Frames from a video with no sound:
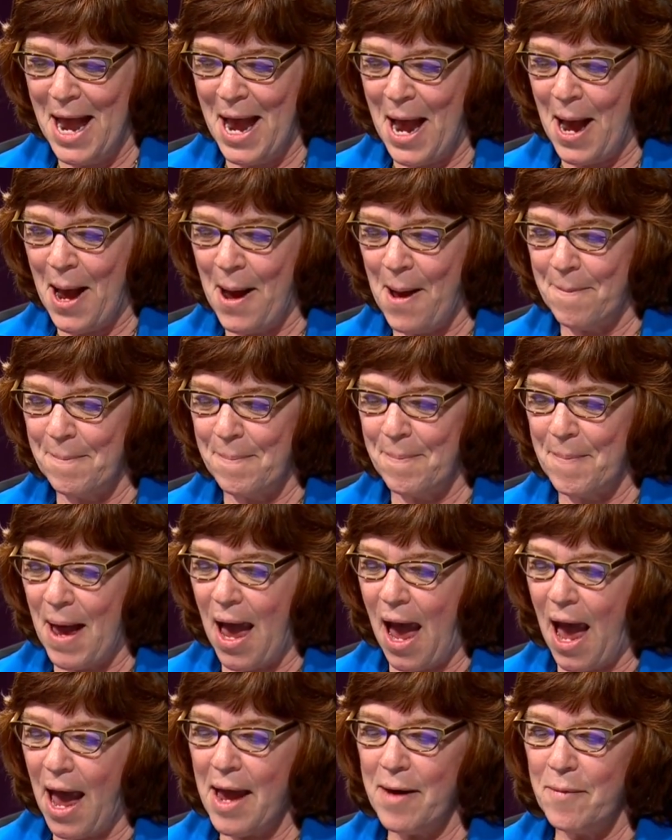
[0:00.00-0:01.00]

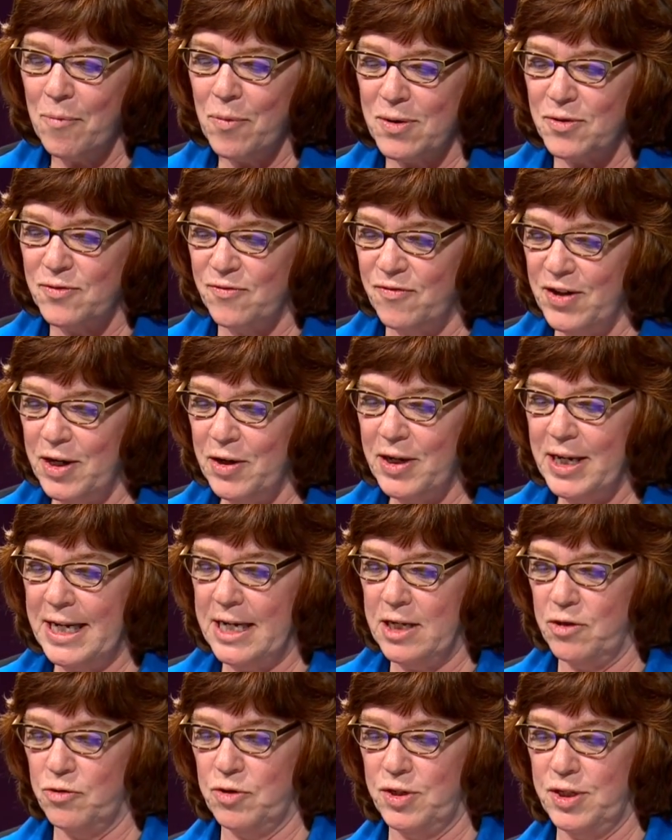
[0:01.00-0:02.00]
I was very
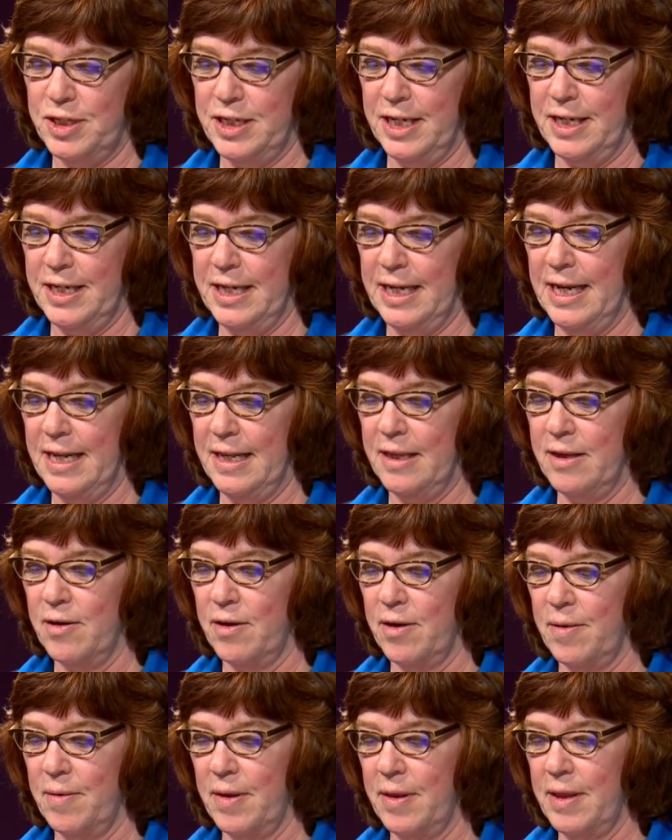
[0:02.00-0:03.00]
interested in
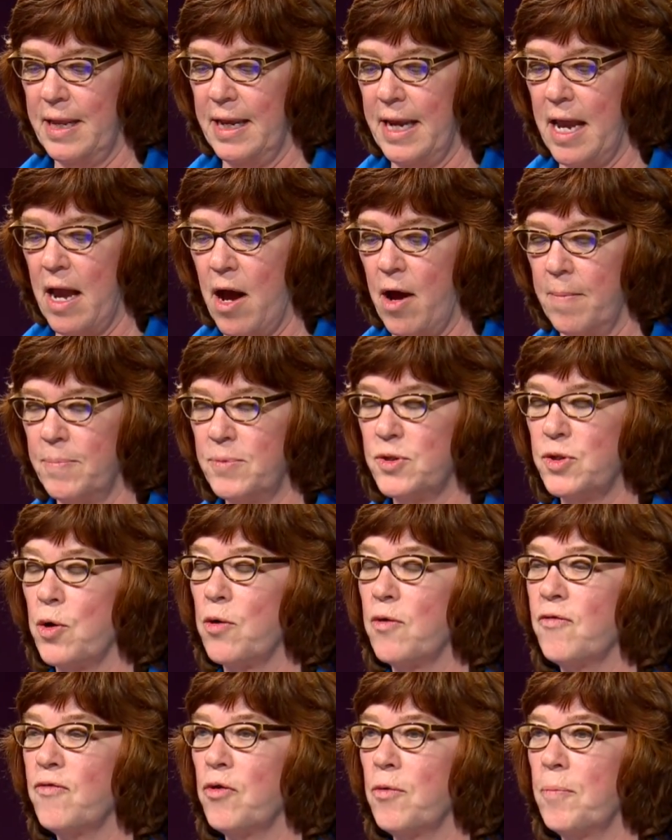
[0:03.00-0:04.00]
the
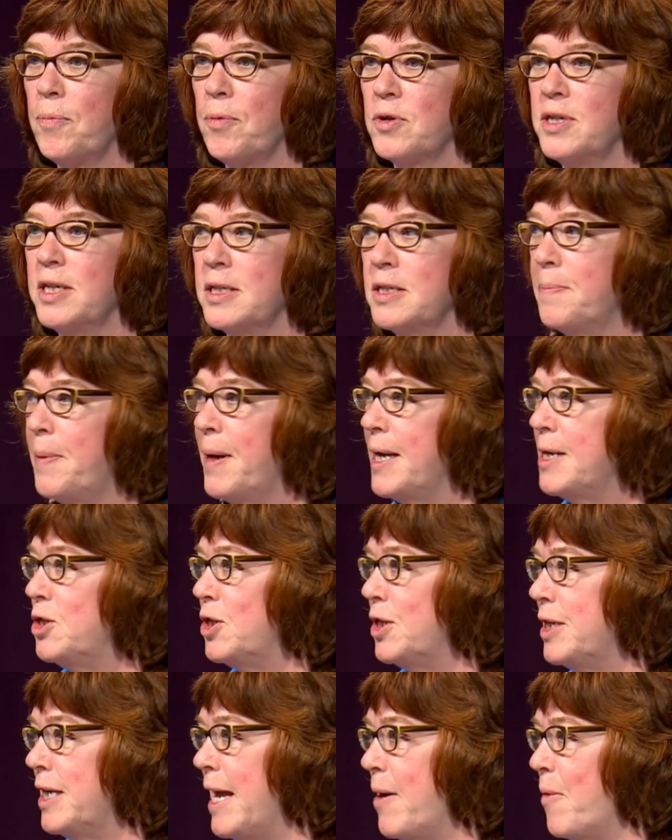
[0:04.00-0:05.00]
Observer
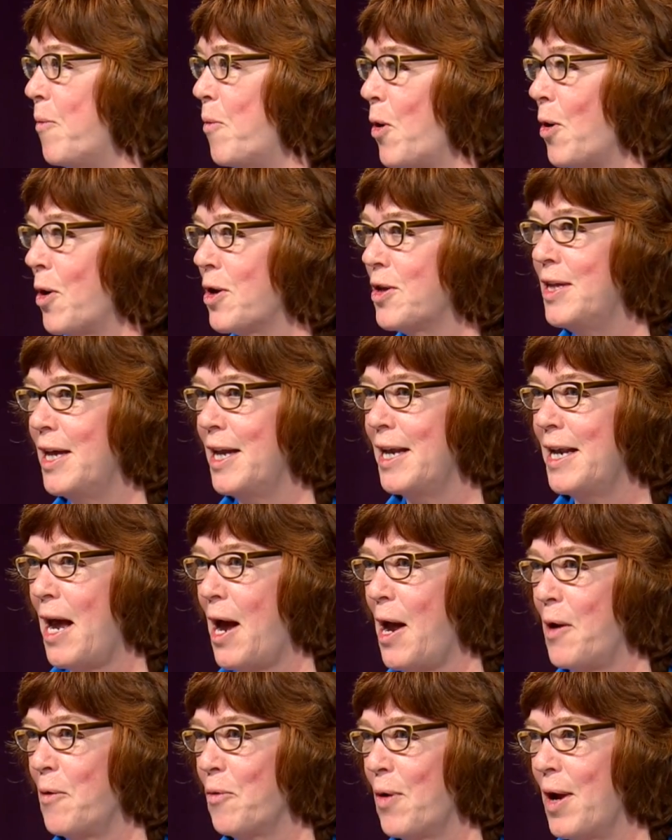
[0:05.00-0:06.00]
Participation Network that
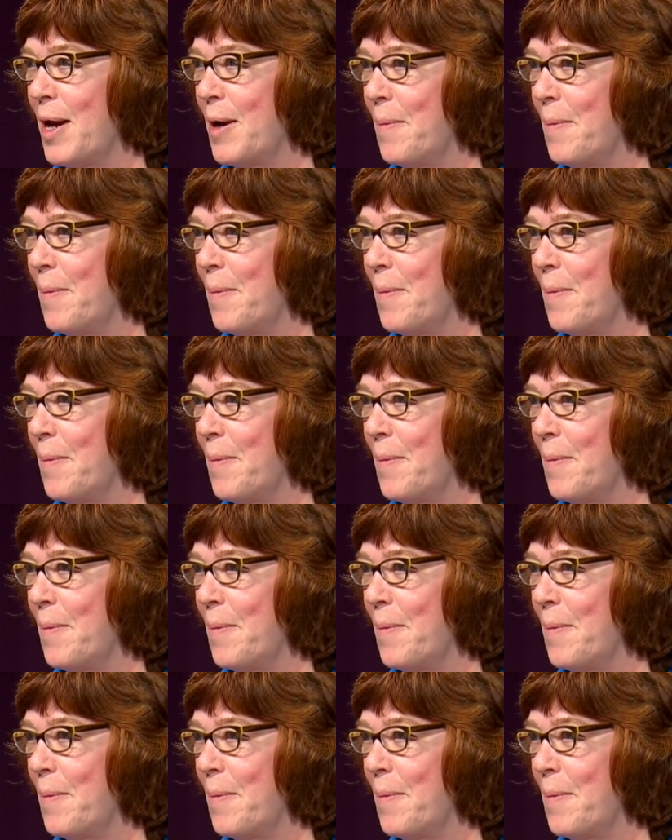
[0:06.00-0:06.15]
I read